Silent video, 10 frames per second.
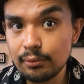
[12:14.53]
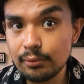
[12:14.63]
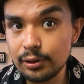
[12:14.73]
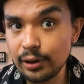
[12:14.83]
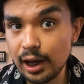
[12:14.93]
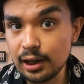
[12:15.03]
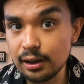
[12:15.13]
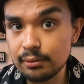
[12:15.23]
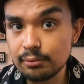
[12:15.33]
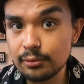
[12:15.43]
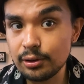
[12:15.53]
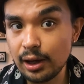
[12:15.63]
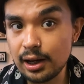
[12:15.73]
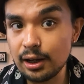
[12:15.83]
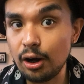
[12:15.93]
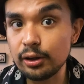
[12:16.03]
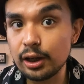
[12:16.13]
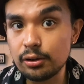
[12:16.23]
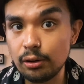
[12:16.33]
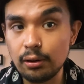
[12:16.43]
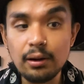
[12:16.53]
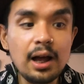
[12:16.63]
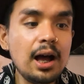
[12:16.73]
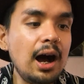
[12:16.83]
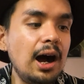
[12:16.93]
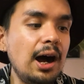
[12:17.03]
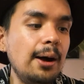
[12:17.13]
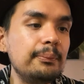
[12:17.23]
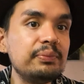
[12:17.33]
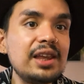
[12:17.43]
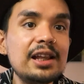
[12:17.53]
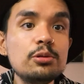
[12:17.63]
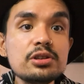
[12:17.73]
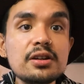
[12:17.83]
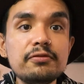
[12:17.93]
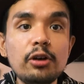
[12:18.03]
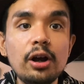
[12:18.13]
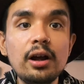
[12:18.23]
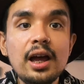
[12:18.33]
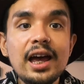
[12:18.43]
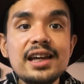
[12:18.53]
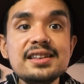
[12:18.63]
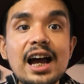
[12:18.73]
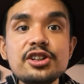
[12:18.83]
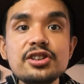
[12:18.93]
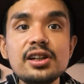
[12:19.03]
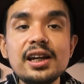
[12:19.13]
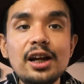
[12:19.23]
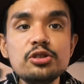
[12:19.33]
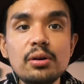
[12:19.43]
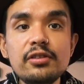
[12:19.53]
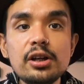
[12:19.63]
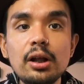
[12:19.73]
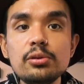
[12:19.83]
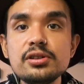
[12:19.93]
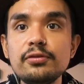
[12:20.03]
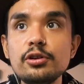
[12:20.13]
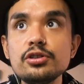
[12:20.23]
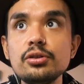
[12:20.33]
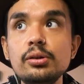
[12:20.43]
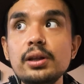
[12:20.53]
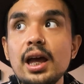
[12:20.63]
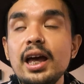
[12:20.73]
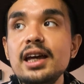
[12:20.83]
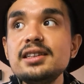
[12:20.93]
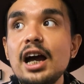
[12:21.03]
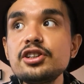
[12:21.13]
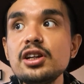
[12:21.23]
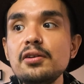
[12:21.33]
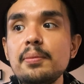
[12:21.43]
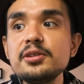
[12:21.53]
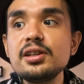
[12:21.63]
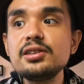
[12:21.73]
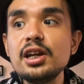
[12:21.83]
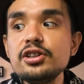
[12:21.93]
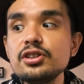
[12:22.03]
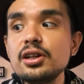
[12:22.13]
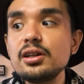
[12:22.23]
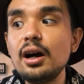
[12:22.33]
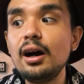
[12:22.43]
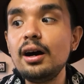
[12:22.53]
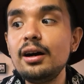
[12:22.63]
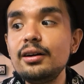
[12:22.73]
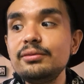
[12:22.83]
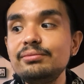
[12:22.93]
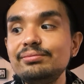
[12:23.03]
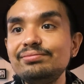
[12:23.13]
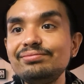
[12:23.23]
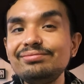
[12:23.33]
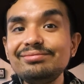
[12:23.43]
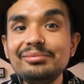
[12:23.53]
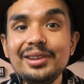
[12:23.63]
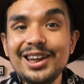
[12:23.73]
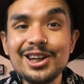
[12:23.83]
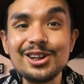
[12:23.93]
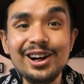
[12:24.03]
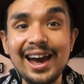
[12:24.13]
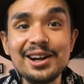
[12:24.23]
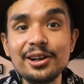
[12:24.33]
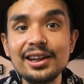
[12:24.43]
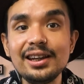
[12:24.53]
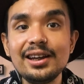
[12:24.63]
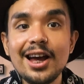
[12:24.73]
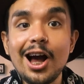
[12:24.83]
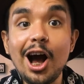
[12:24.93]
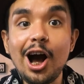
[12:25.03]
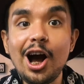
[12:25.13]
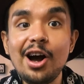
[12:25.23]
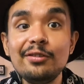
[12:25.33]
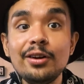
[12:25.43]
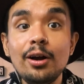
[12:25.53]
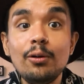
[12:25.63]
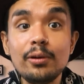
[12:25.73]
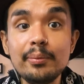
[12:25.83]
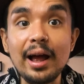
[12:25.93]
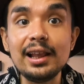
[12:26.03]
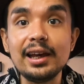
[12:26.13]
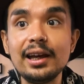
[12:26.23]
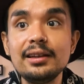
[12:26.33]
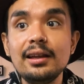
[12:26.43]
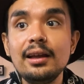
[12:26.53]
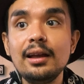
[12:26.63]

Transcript: You get it? You get it? Okay, cool. Then Lucifer is actually, and I'll do a video on Lucifer soon, is actually a representation of young anarchy, of rebellion.